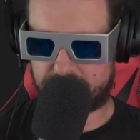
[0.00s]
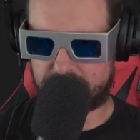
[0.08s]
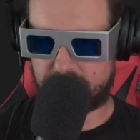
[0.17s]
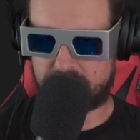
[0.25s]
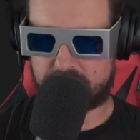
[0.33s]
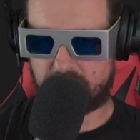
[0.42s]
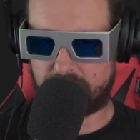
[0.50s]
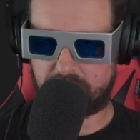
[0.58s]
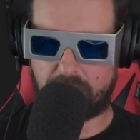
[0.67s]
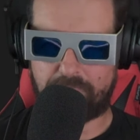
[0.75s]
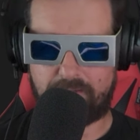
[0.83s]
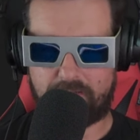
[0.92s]
I've seen some
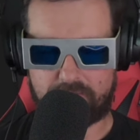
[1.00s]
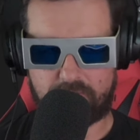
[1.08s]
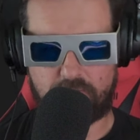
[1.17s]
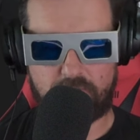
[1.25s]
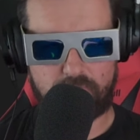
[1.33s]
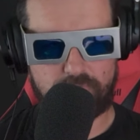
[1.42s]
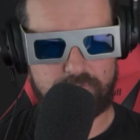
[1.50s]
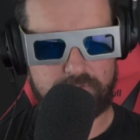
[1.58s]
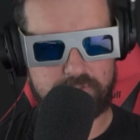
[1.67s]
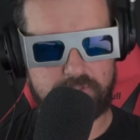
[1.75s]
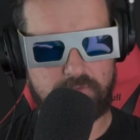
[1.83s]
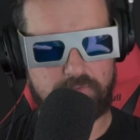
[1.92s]
in my backyard with
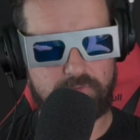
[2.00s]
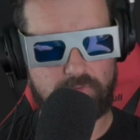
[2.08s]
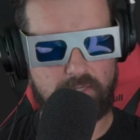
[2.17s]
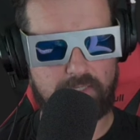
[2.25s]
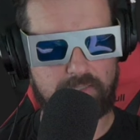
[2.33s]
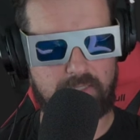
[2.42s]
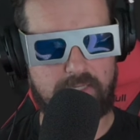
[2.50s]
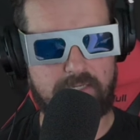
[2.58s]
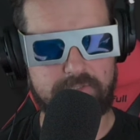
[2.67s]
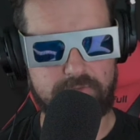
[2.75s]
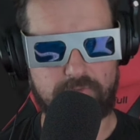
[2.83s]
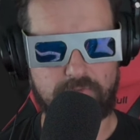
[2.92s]
these cylinder-like
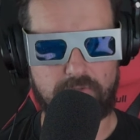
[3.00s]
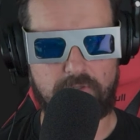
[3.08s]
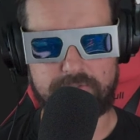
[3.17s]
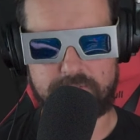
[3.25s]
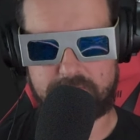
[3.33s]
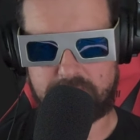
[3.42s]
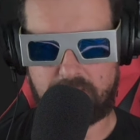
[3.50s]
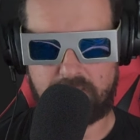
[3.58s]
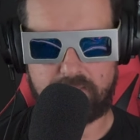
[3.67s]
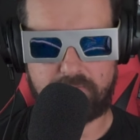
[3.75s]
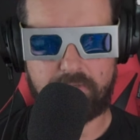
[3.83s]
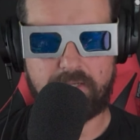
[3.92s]
lines going across the
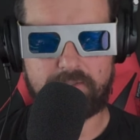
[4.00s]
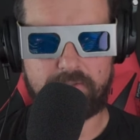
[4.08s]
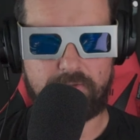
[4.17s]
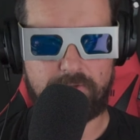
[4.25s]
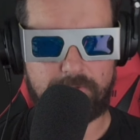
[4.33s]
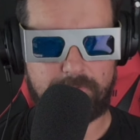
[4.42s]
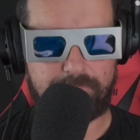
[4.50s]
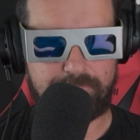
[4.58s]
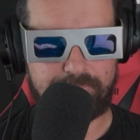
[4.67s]
sky in the backyard.